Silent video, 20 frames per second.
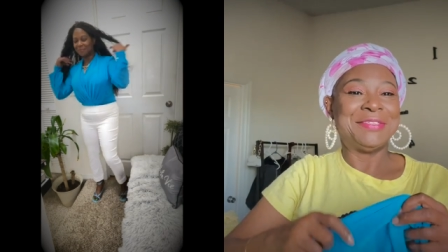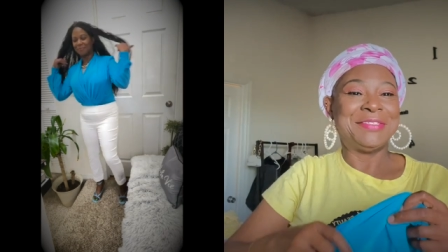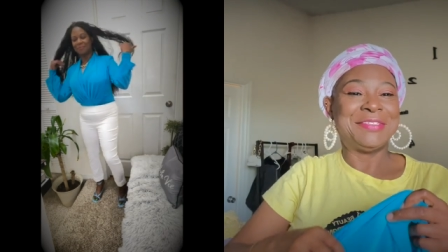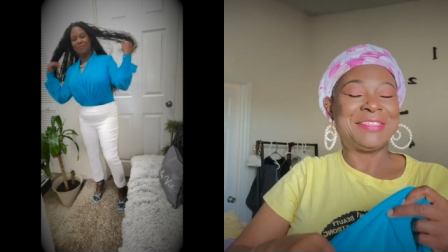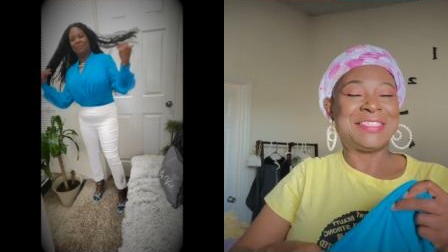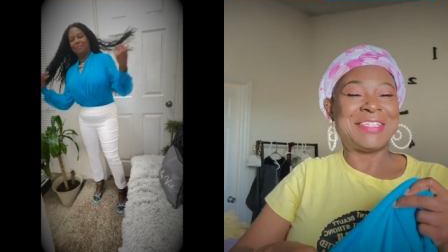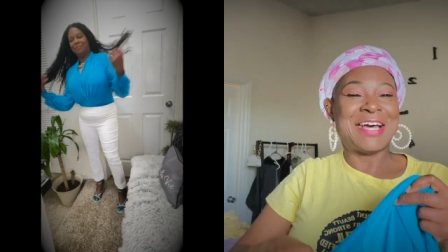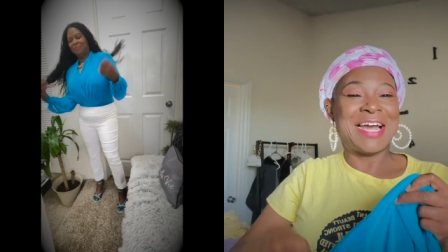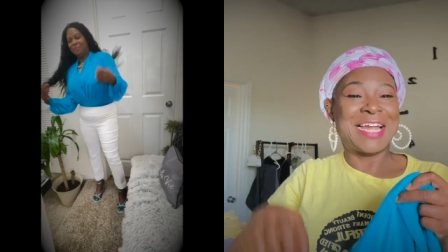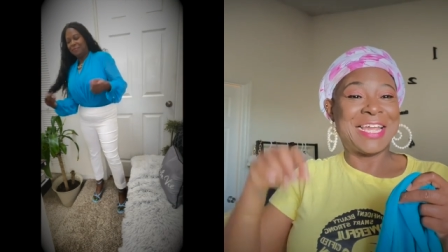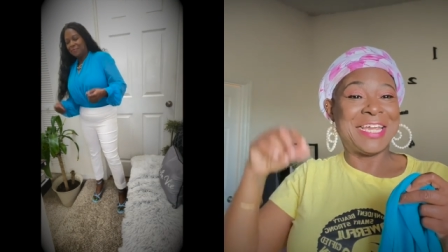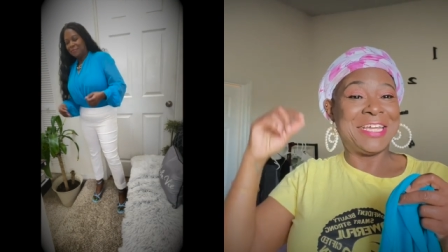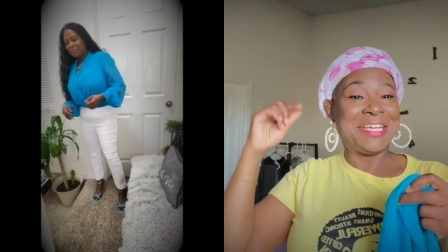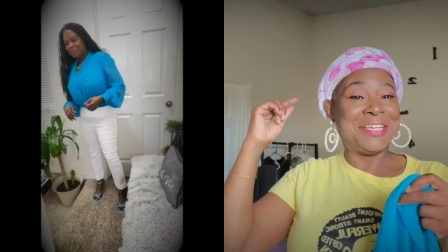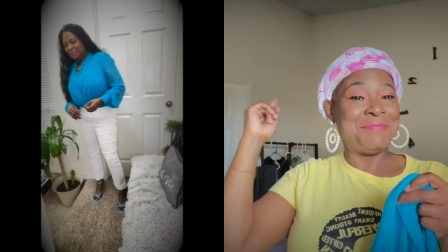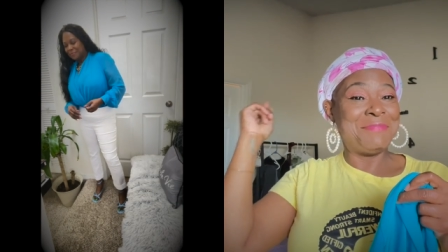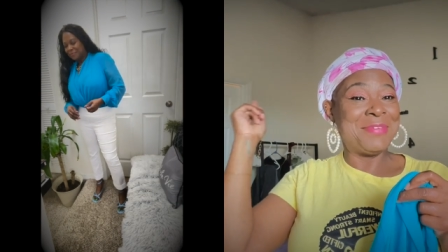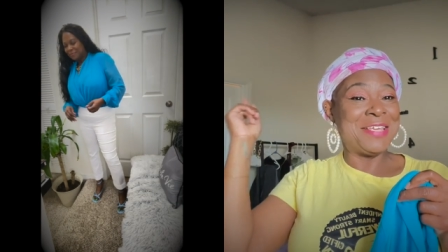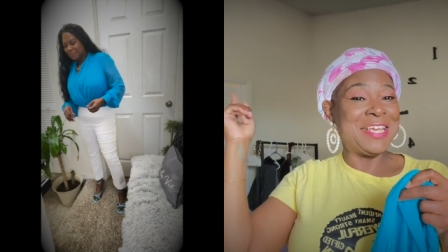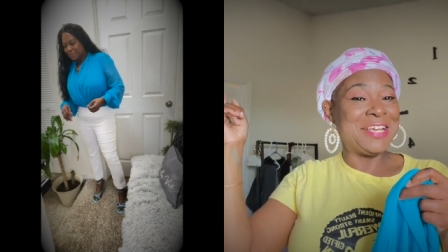So I gave you
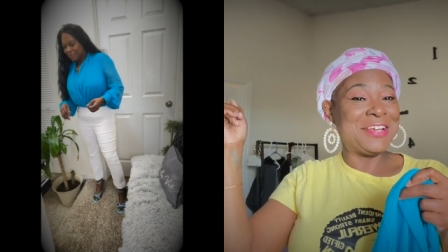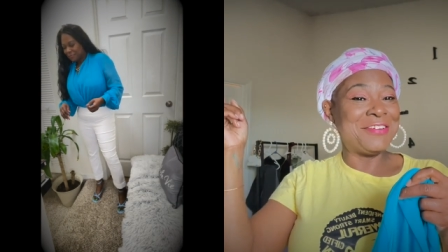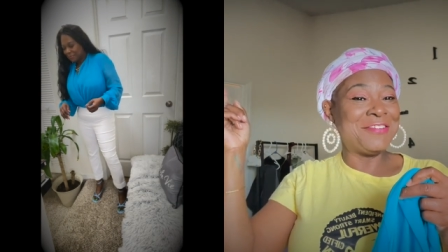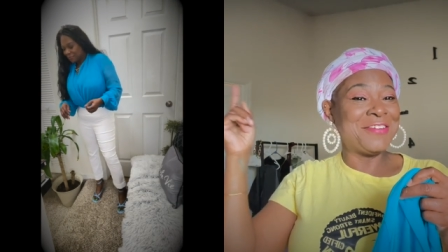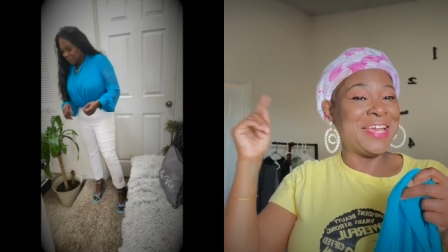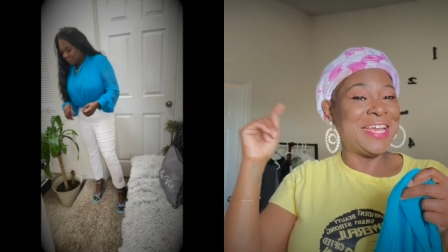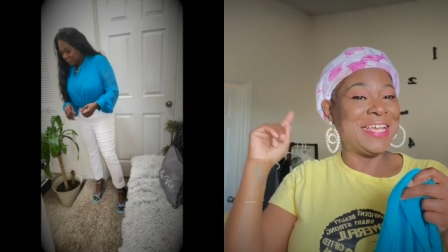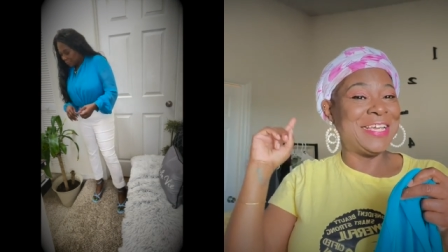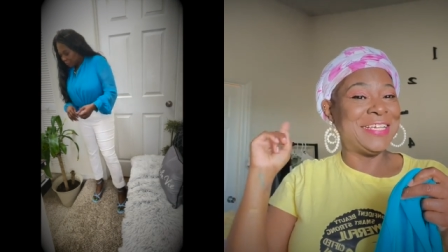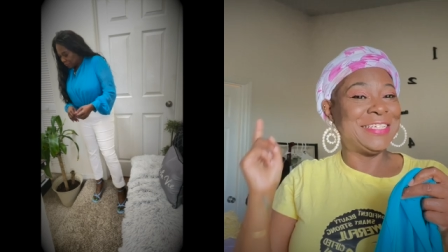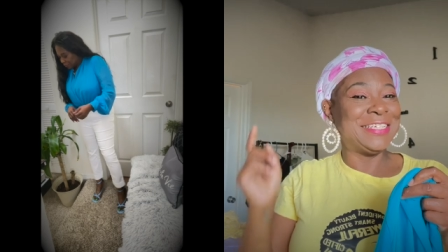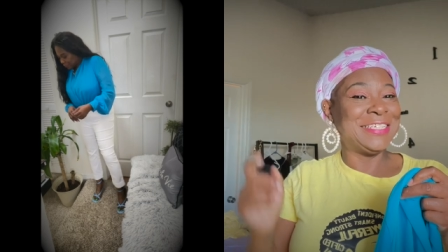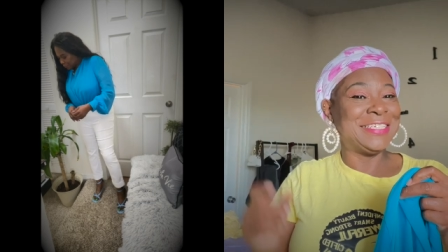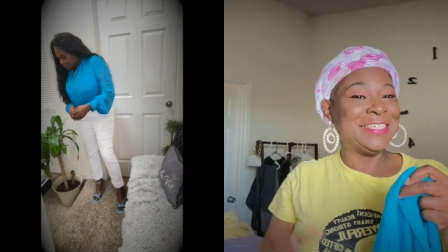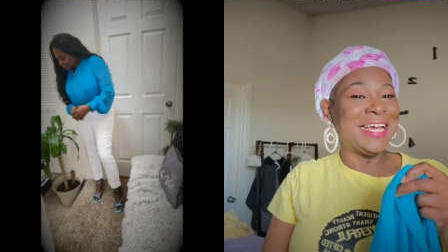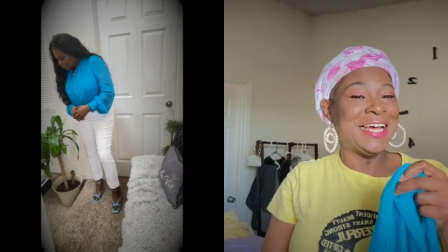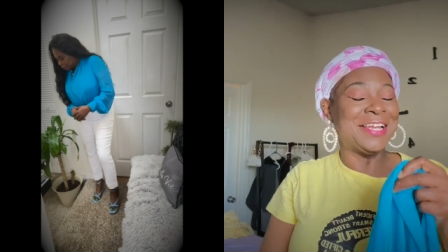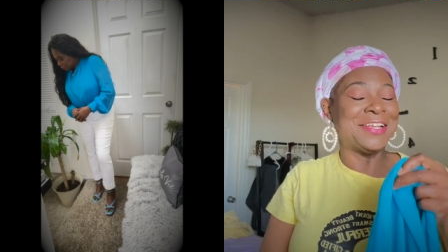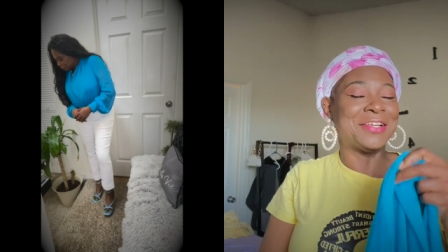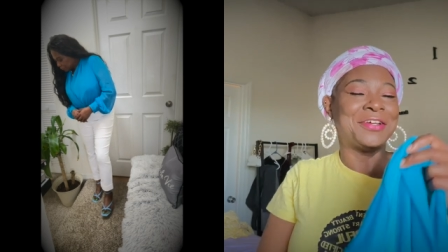the mint green, the
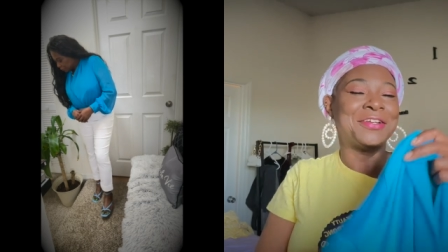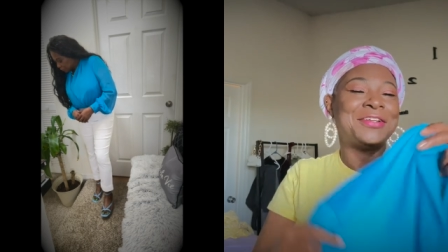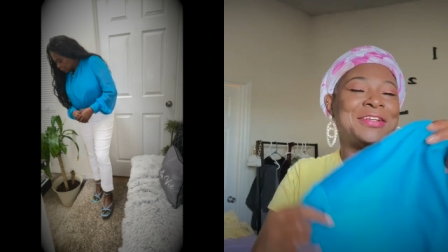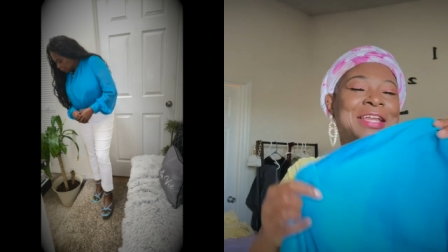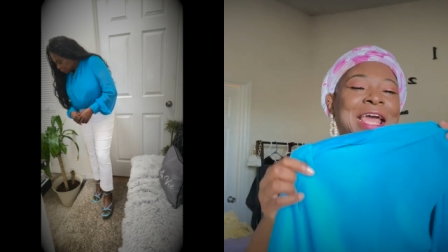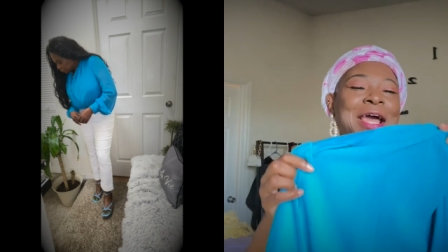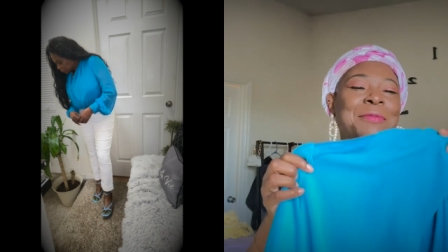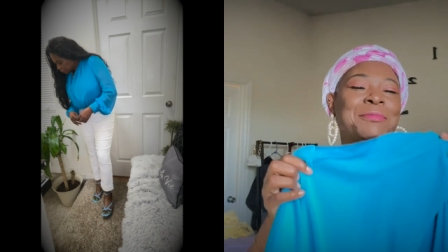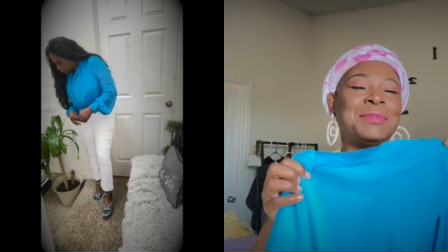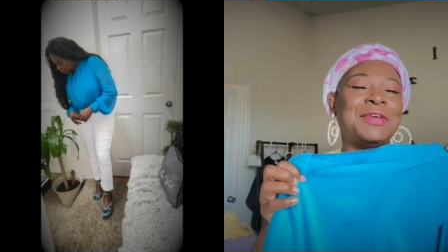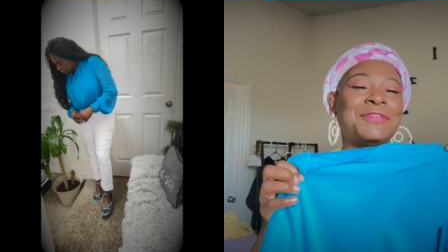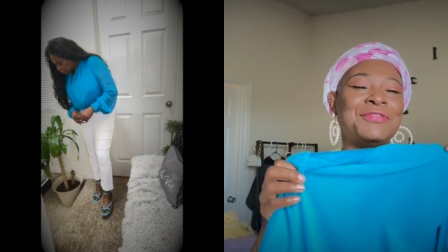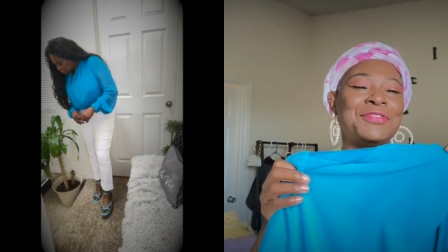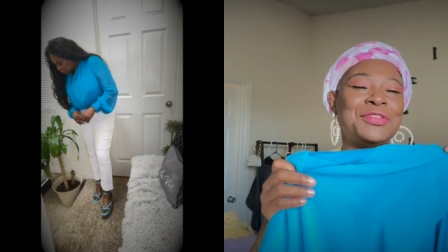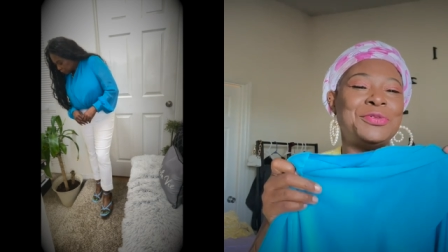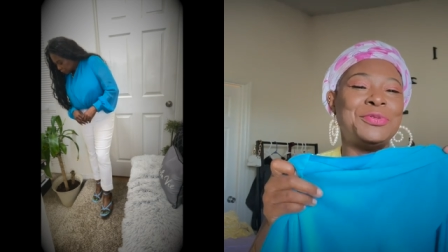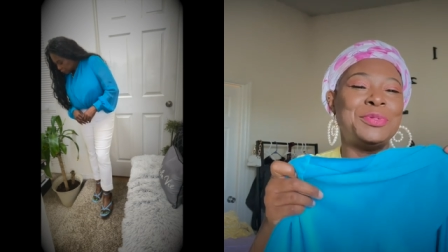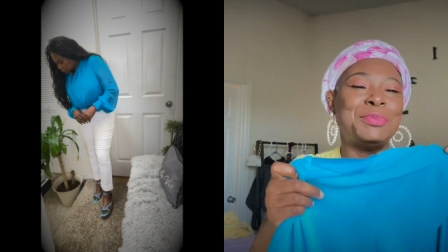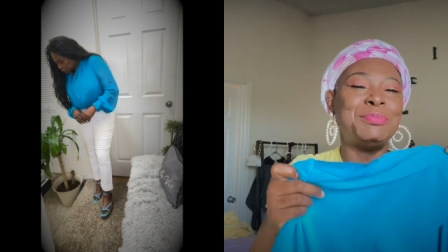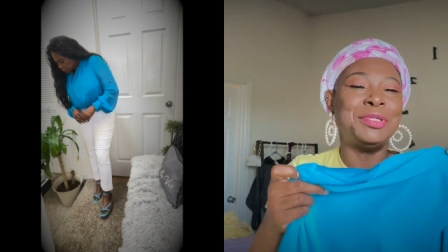yellow. Now I'm
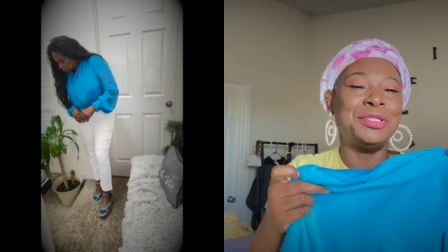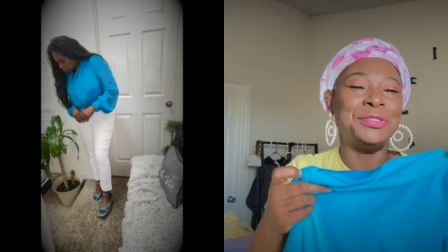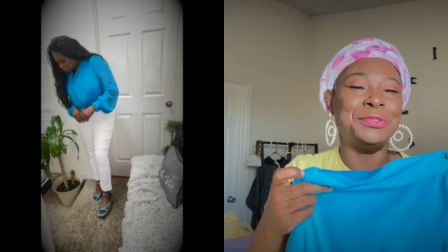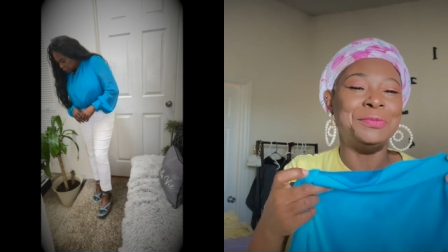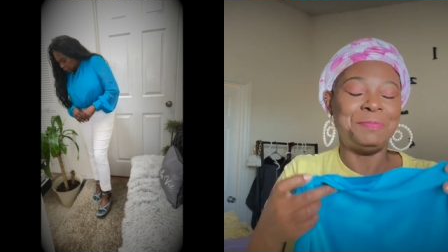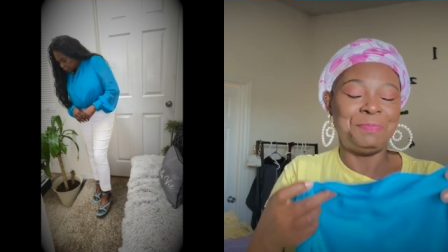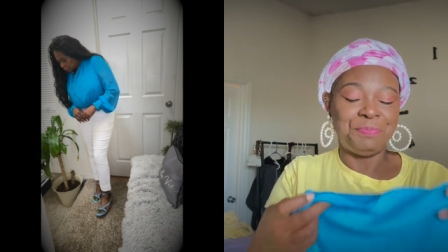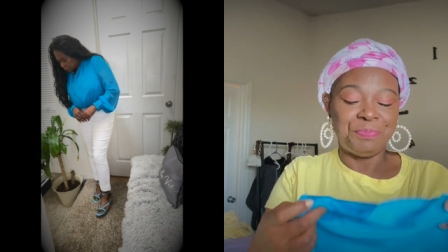giving you the blue.